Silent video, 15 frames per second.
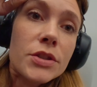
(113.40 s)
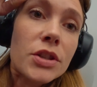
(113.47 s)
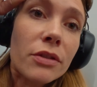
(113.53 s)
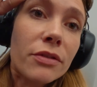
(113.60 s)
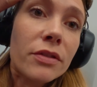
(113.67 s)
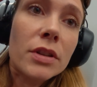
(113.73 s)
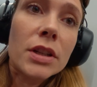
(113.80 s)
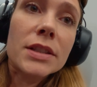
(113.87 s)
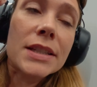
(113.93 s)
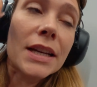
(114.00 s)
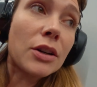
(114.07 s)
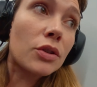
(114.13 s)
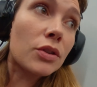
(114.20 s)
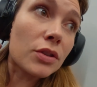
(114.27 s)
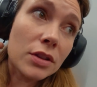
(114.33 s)
Stoffel is
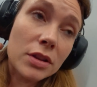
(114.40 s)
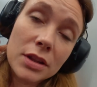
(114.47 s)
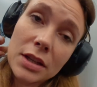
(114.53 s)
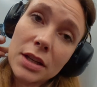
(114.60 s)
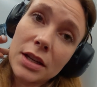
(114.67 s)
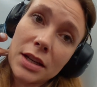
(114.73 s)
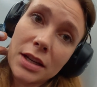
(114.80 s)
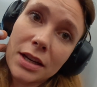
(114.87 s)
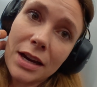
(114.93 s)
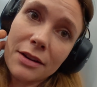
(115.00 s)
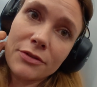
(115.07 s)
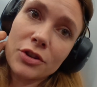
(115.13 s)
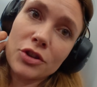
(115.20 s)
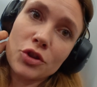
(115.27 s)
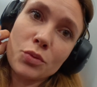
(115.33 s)
out on
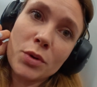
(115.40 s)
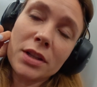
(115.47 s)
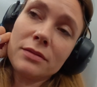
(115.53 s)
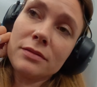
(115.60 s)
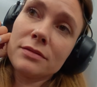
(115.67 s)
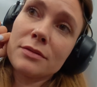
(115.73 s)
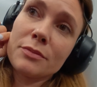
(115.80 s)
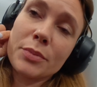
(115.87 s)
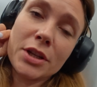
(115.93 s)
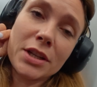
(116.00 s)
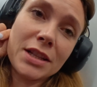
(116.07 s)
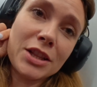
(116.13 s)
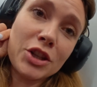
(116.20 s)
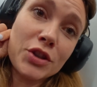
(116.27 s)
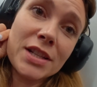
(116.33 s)
after the duel, but
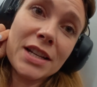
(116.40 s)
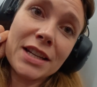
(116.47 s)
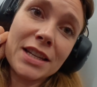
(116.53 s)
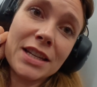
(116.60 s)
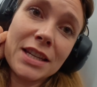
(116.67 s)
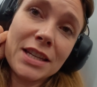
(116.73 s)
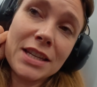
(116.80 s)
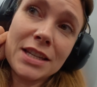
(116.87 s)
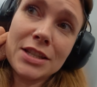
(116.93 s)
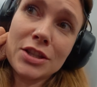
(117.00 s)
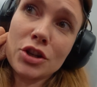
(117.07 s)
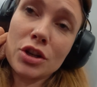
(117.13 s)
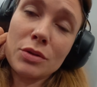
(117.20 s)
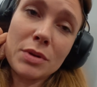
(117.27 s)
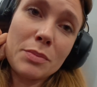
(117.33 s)
it looks like he's
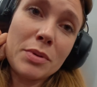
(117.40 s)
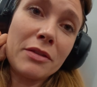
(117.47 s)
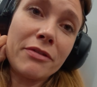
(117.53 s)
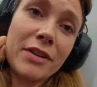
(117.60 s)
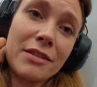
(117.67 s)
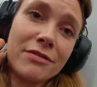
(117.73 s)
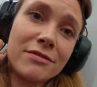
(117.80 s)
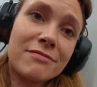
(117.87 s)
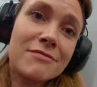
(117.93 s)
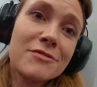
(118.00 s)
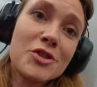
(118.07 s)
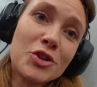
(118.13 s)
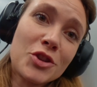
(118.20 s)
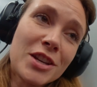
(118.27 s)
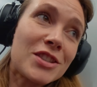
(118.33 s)
gonna be P5,
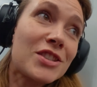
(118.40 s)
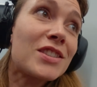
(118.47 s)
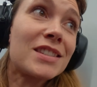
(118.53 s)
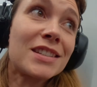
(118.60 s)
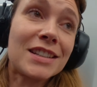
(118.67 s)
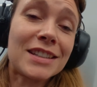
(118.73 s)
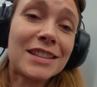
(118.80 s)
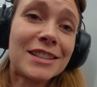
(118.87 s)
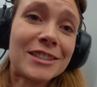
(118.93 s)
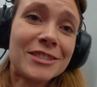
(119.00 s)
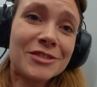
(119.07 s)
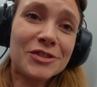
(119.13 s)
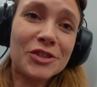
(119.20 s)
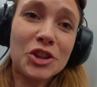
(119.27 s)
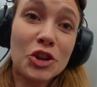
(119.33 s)
so that's a
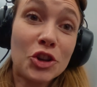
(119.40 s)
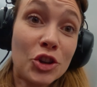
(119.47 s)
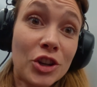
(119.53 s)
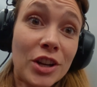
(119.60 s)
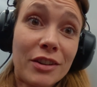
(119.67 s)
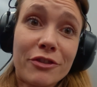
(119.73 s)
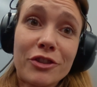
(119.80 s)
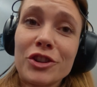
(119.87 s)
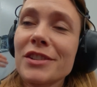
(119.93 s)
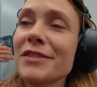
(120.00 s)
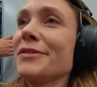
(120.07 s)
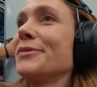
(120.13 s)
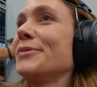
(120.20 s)
good effort.